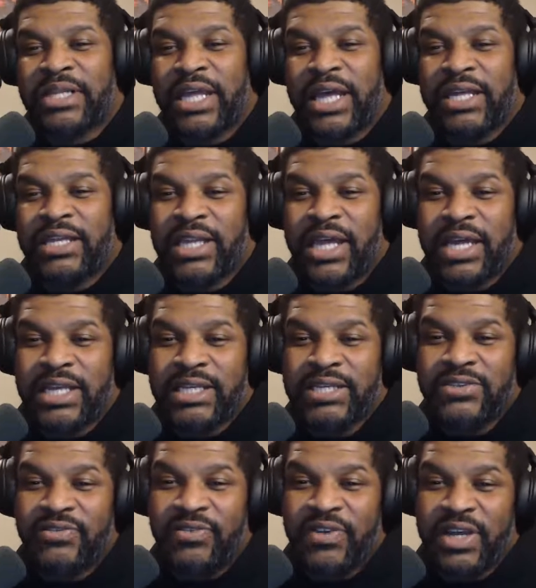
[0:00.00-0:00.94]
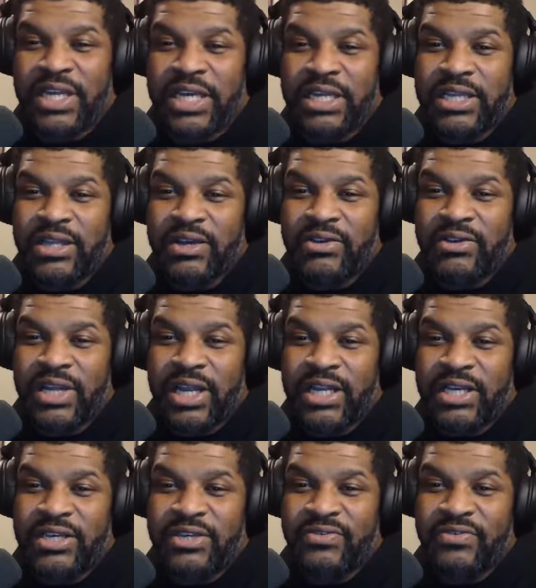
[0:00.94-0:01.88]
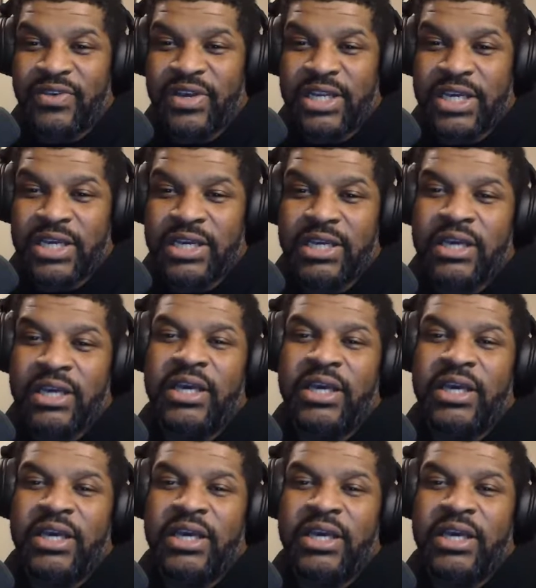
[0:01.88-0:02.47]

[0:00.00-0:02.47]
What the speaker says: But that is funny though. That is funny.